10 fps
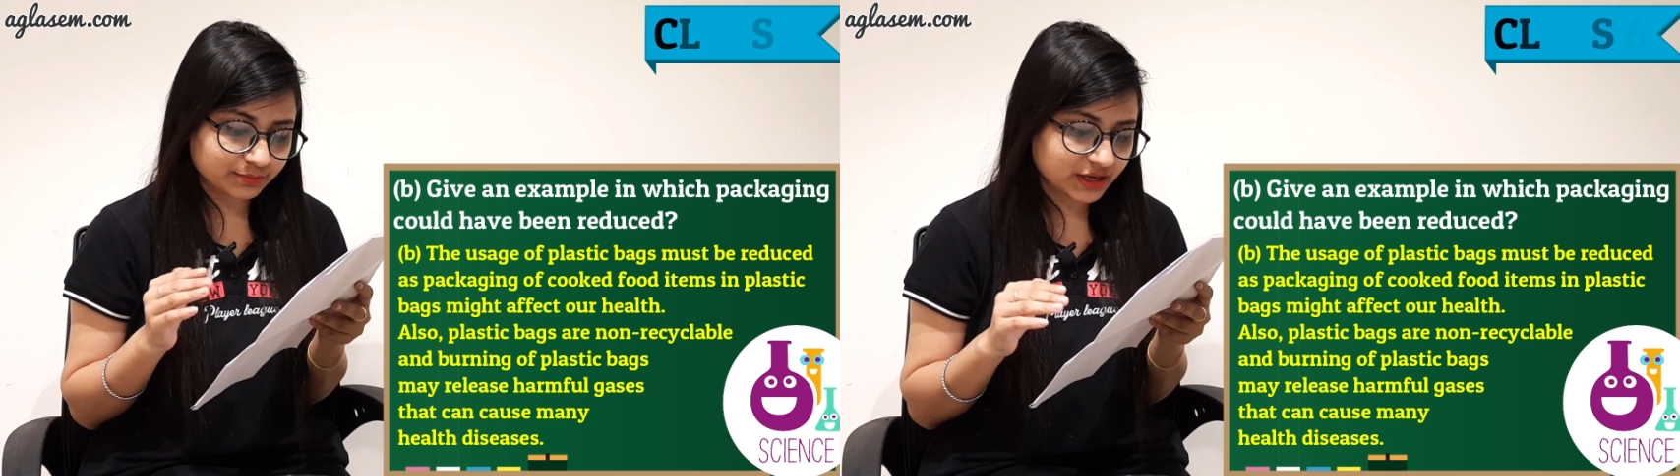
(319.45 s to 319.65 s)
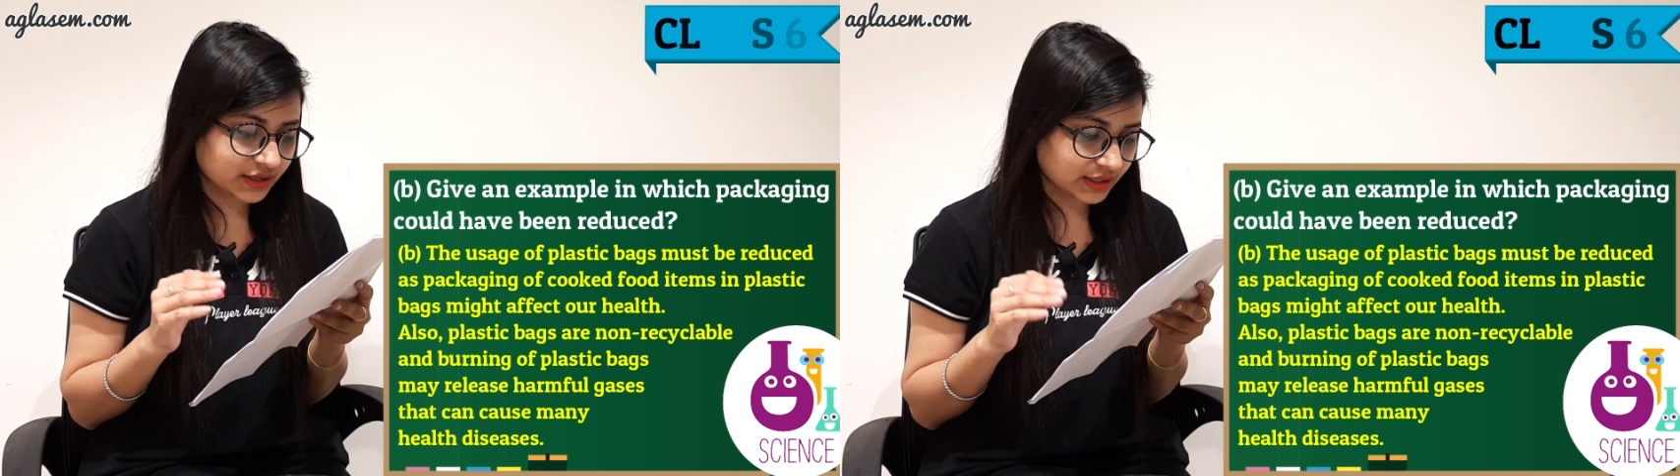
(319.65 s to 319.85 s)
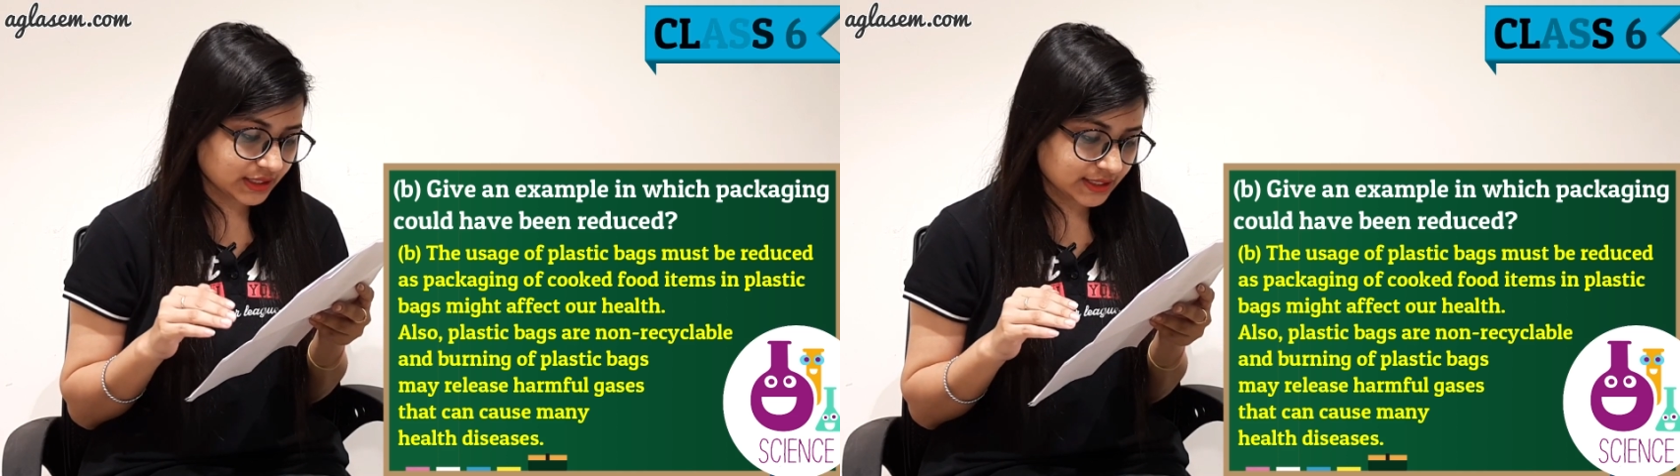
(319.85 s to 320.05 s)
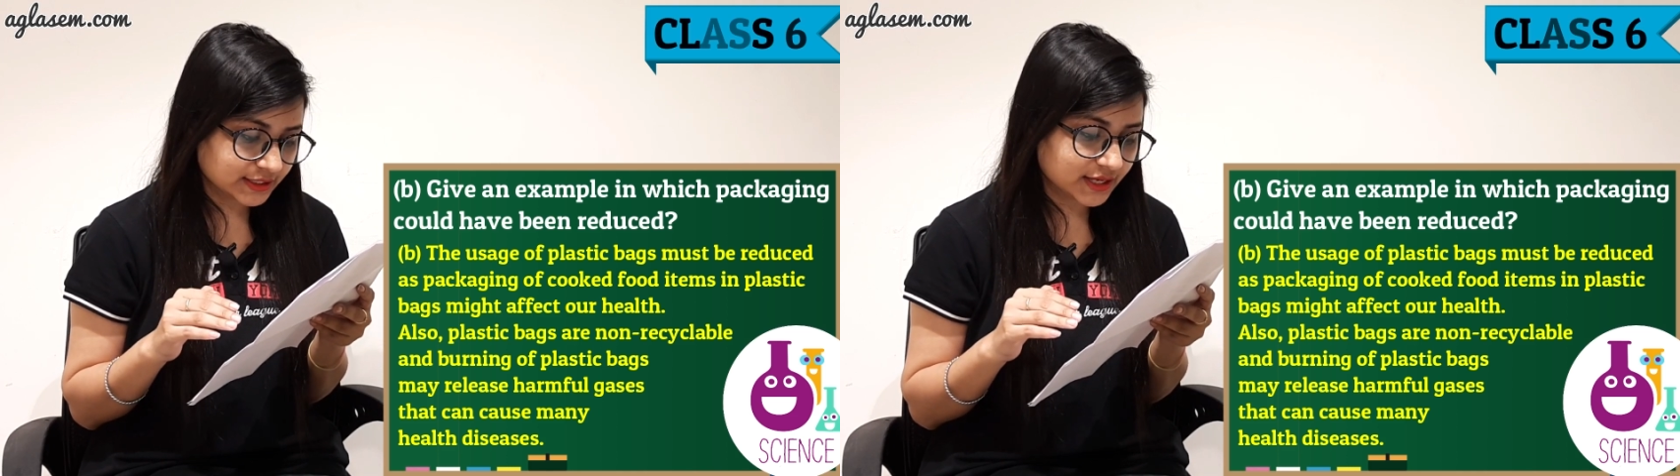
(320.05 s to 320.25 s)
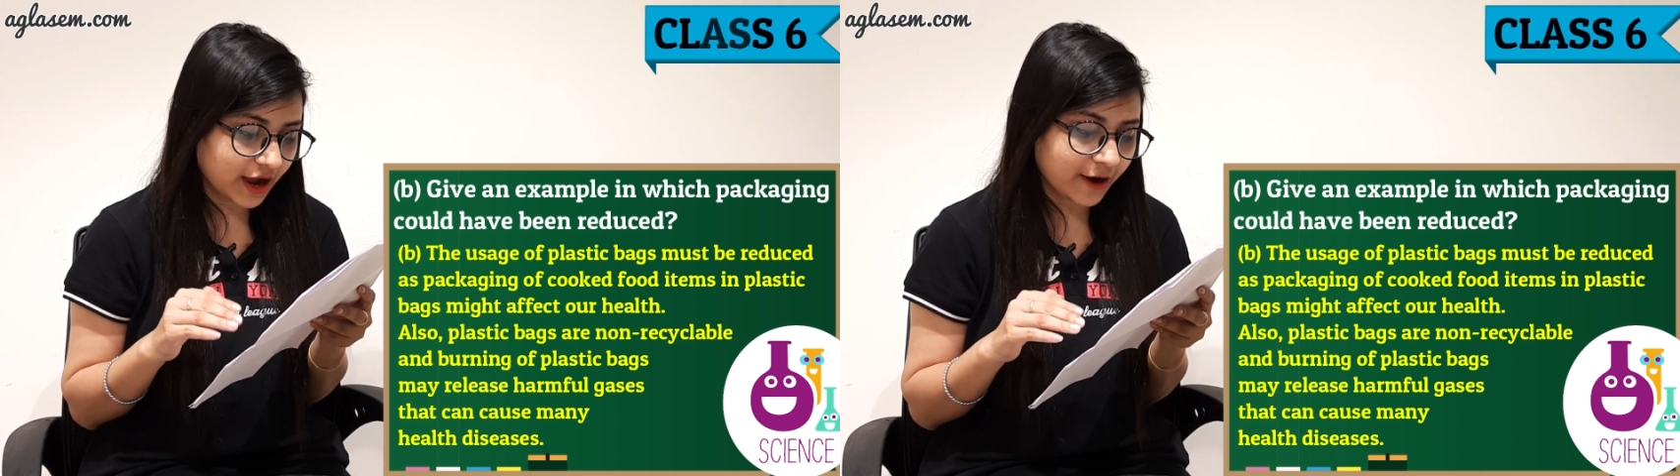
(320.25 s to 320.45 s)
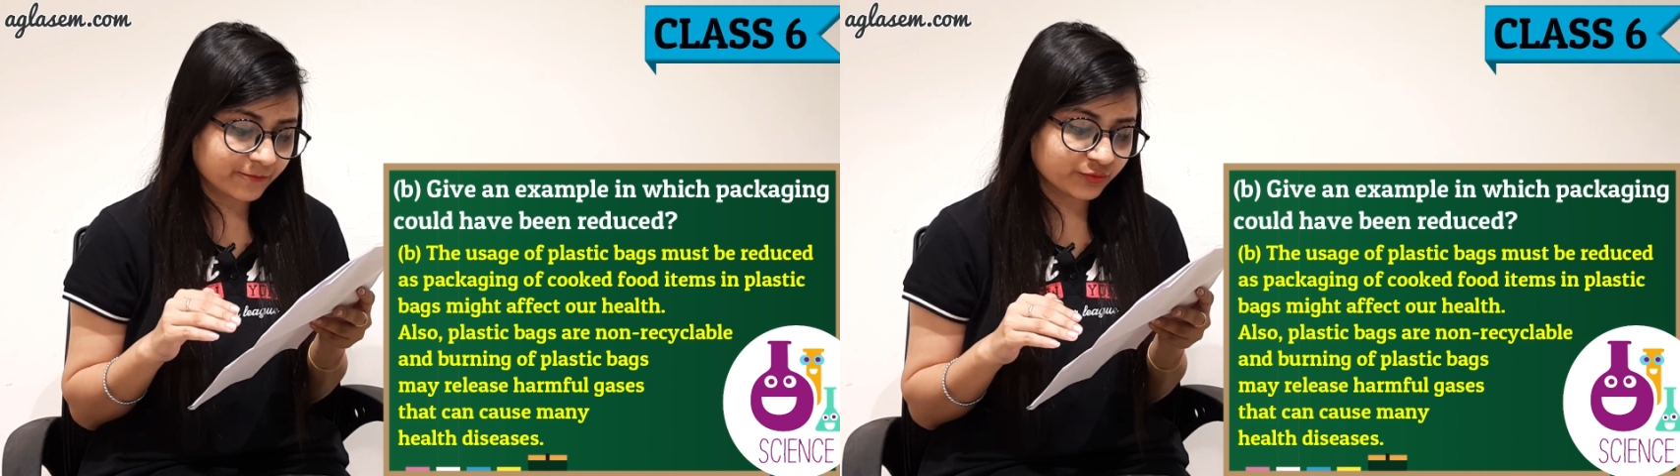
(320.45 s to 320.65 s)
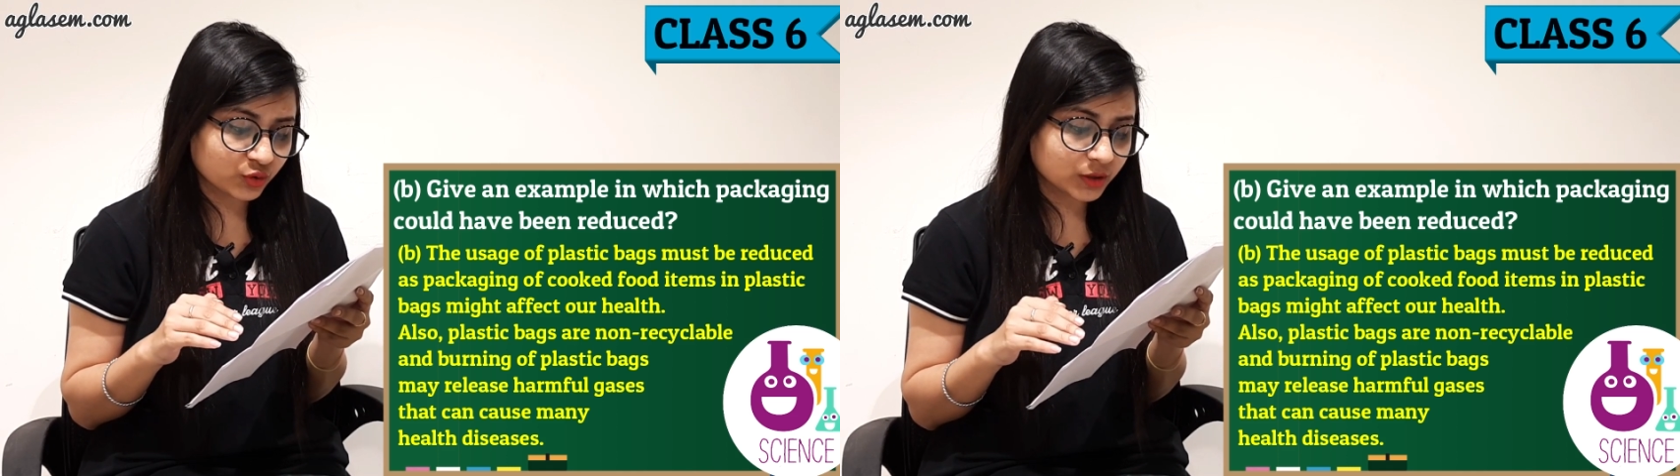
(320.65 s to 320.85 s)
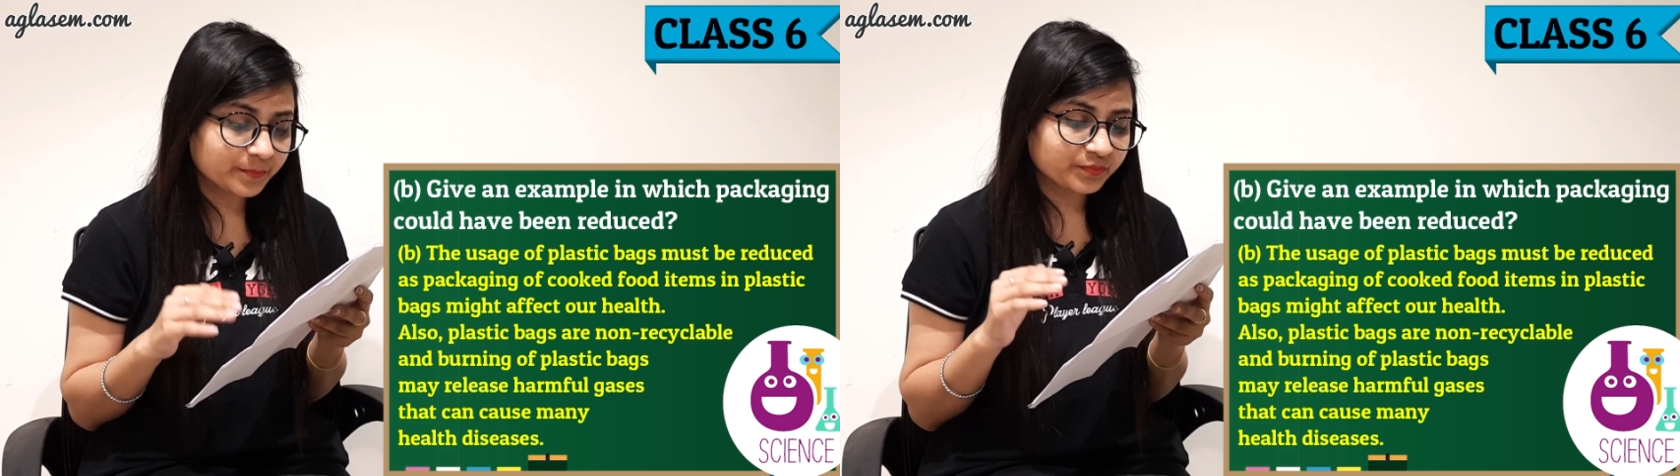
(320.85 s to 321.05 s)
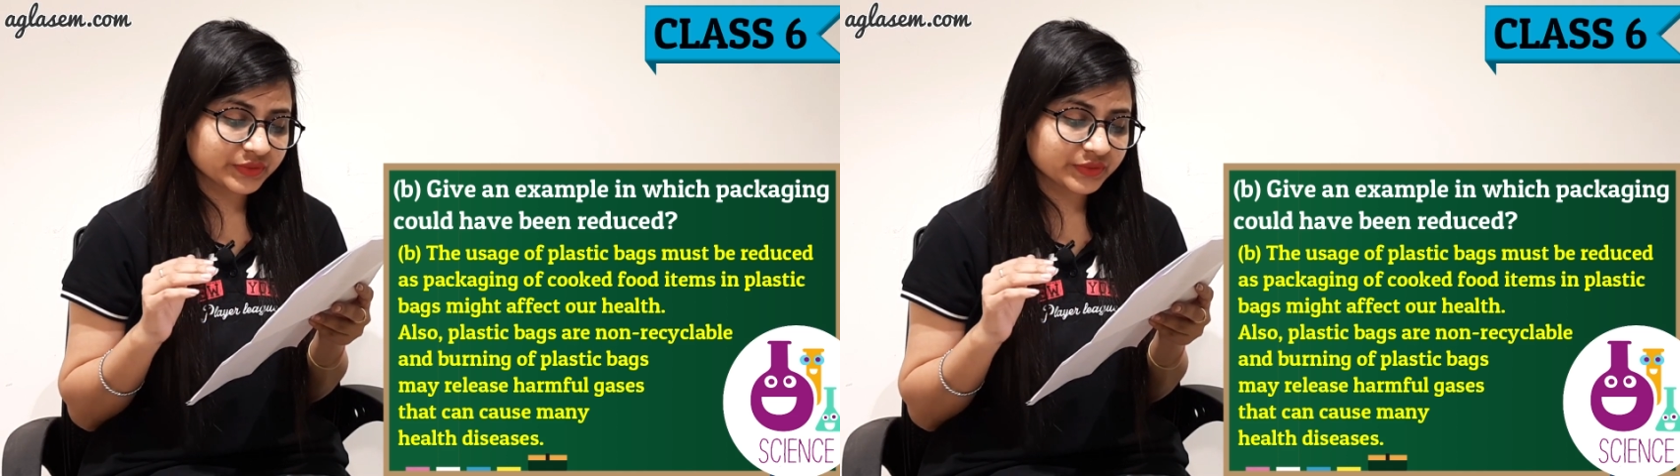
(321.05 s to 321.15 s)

may release harmful